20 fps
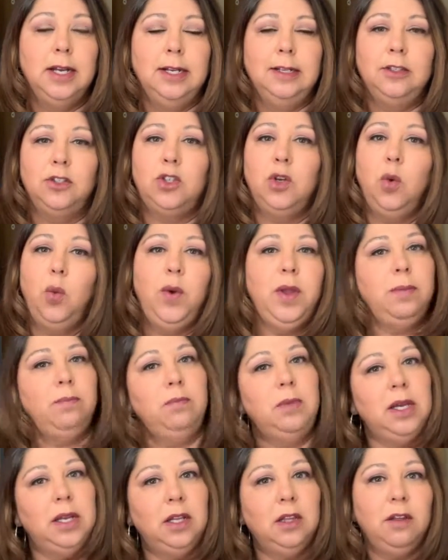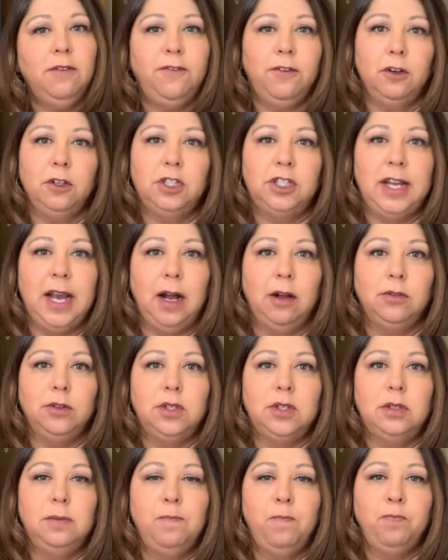So we meet at the first
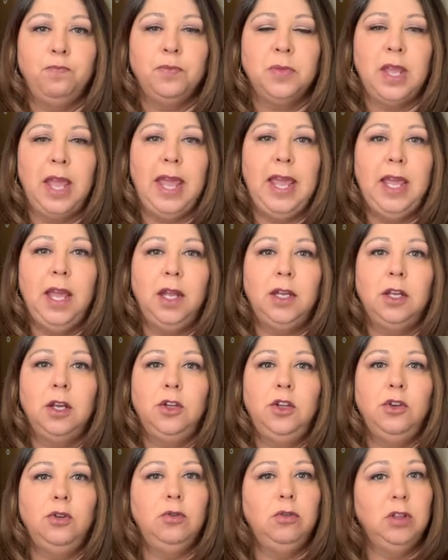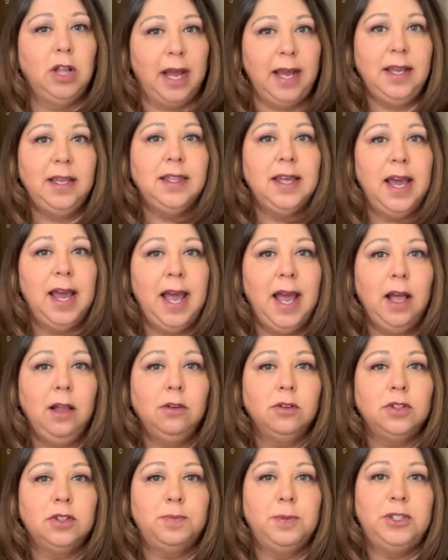house, and you like the
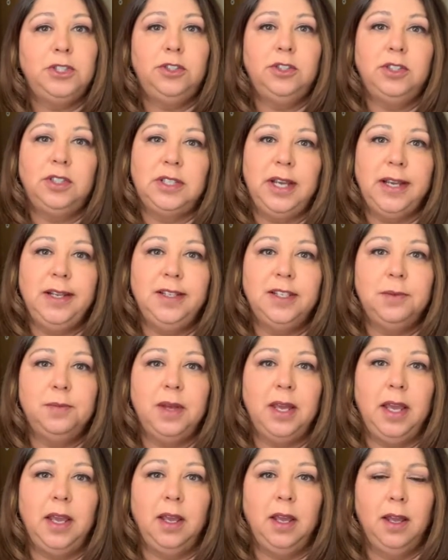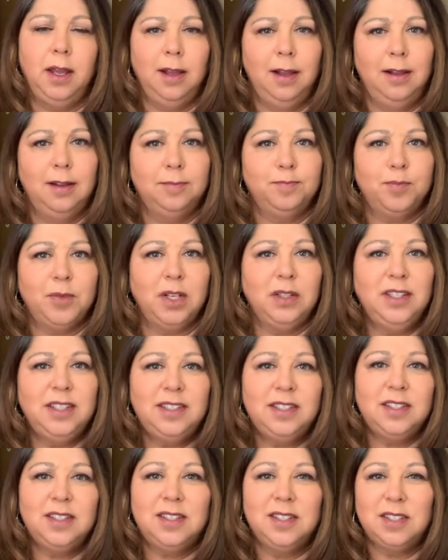house, but you say to me,
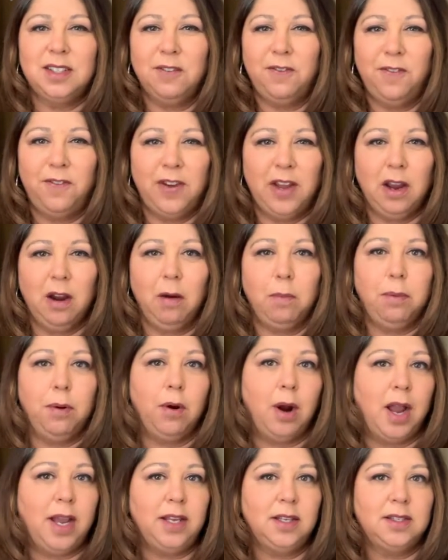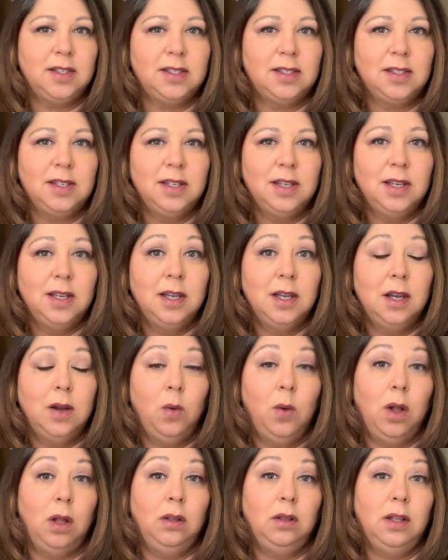Liz, is this a fair price?
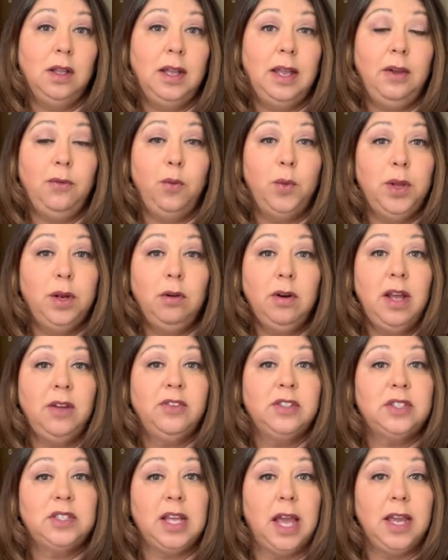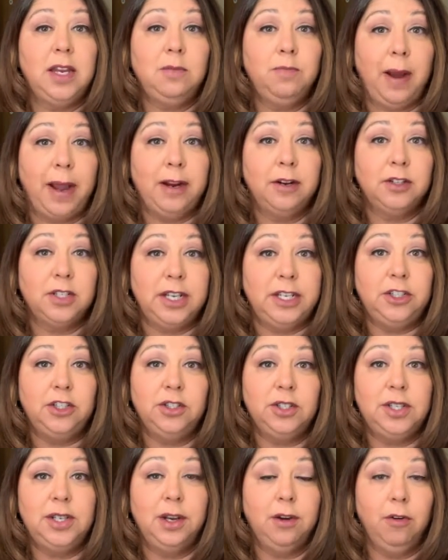Well, if we don't have a signed buyer's
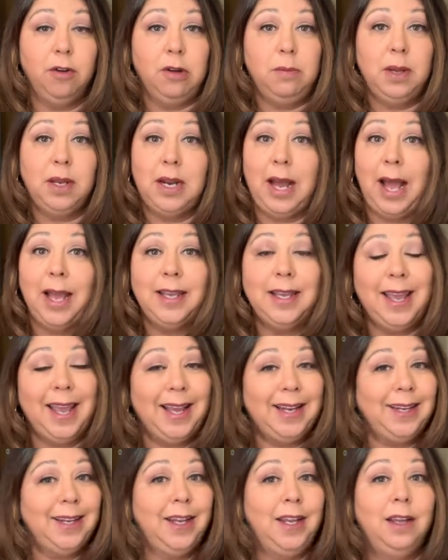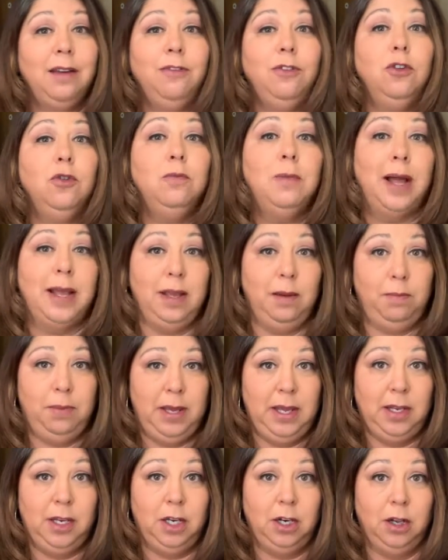agency agreement, I can't give you my
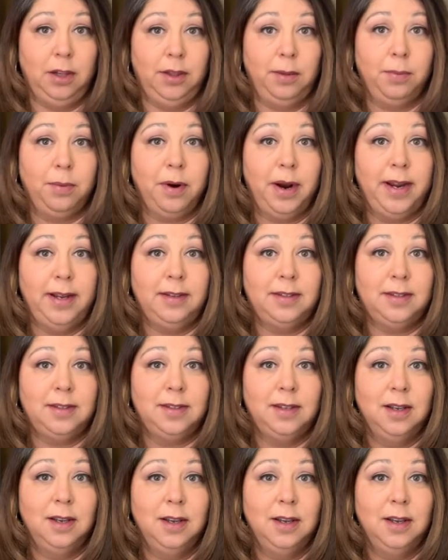opinion on the price.